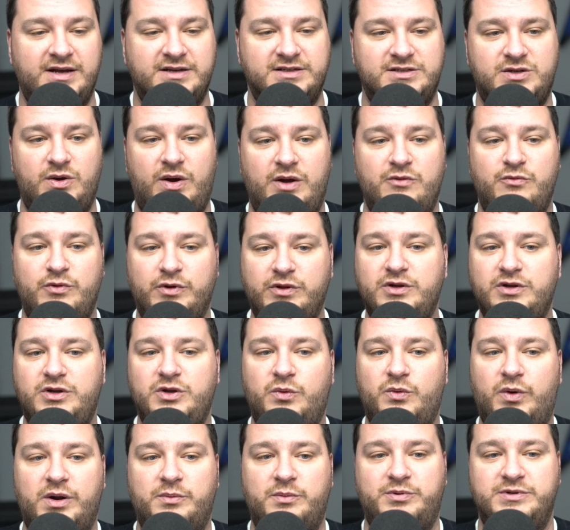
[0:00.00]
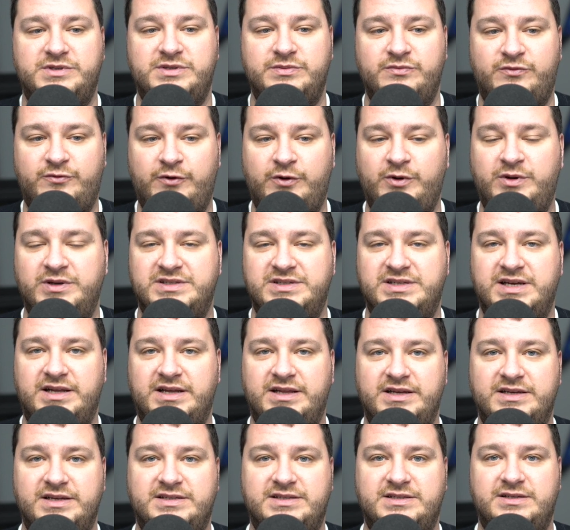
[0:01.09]
So I really do want to put some focus on
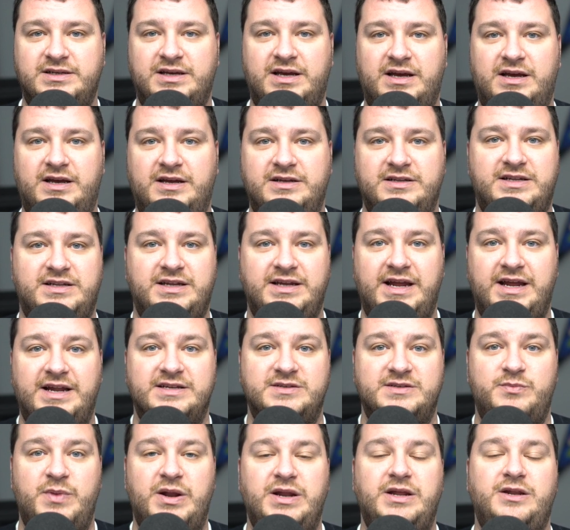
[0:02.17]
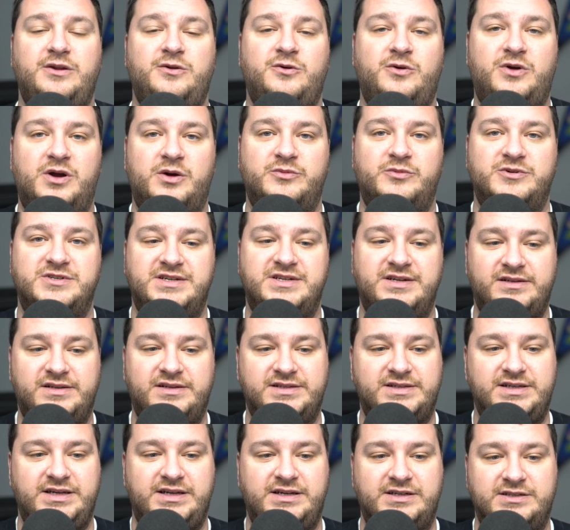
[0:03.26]
this to get as many newcomers into the
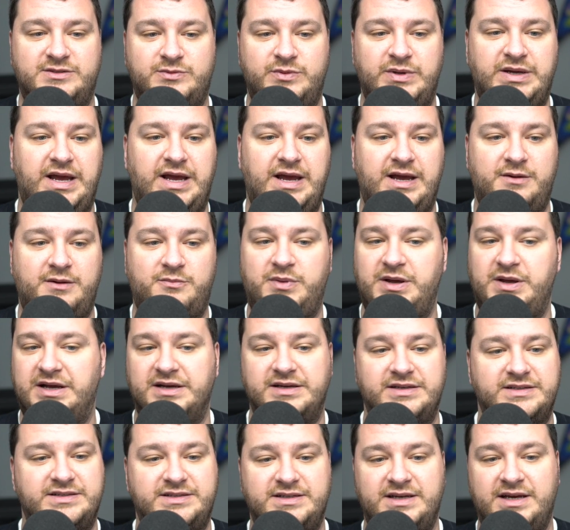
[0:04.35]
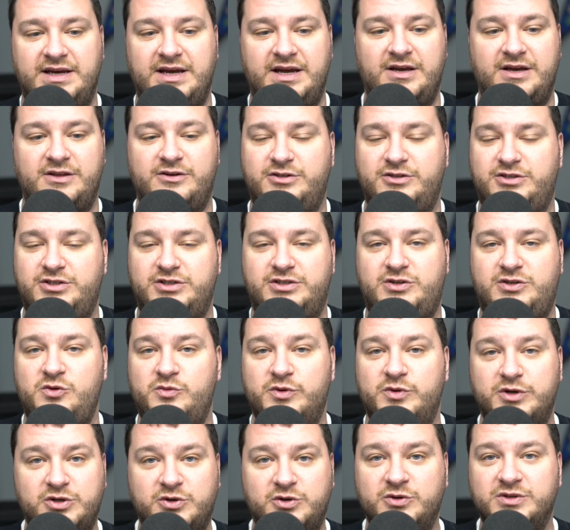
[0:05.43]
scene as we can, because there's just too
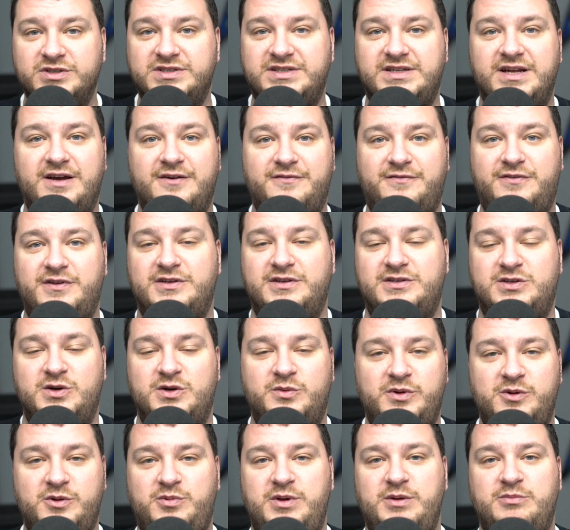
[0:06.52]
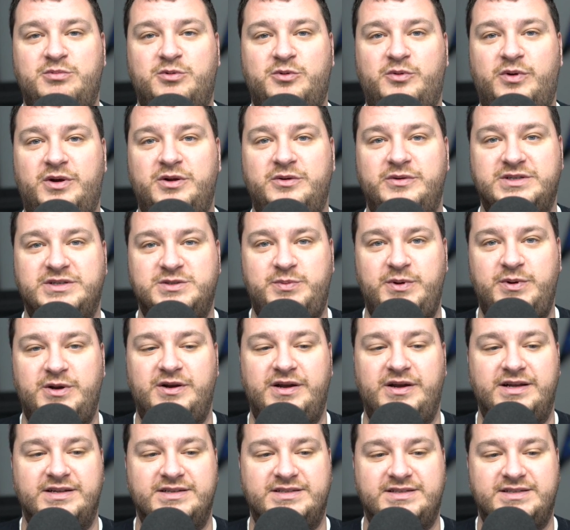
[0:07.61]
much cool stuff that so many people want to
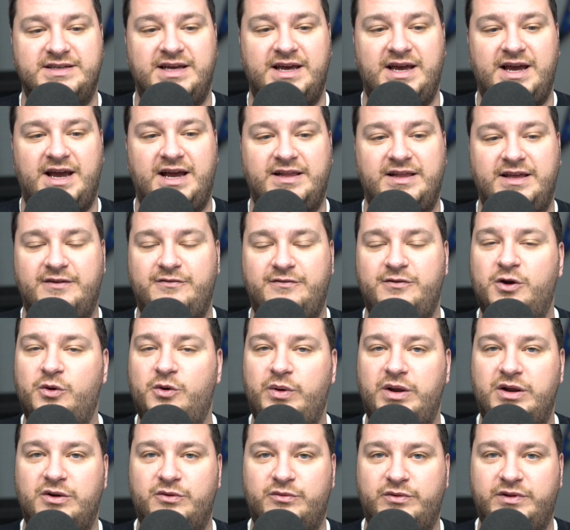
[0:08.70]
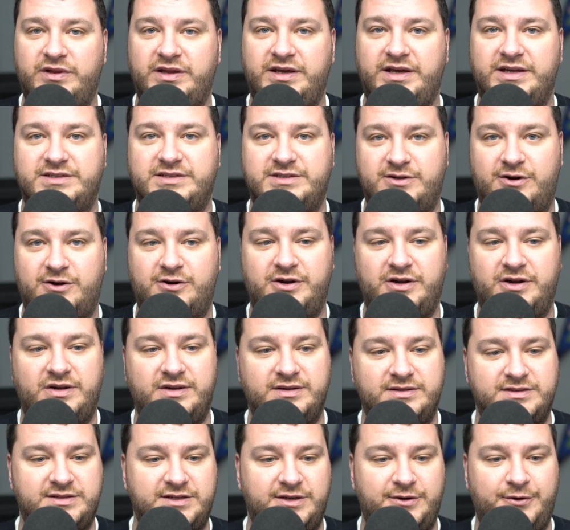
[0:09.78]
experience and they have no way to really get started.
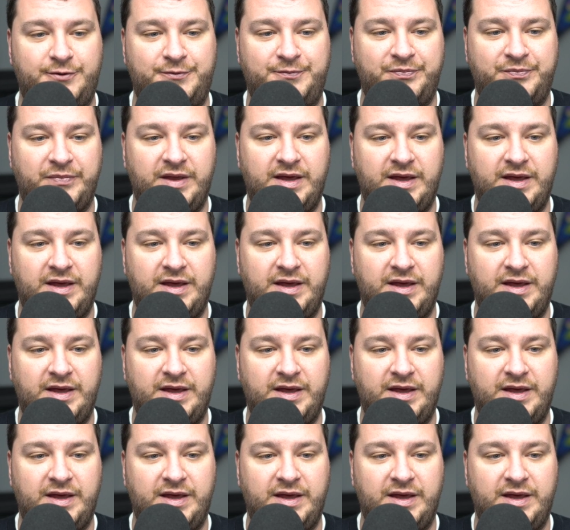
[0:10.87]
So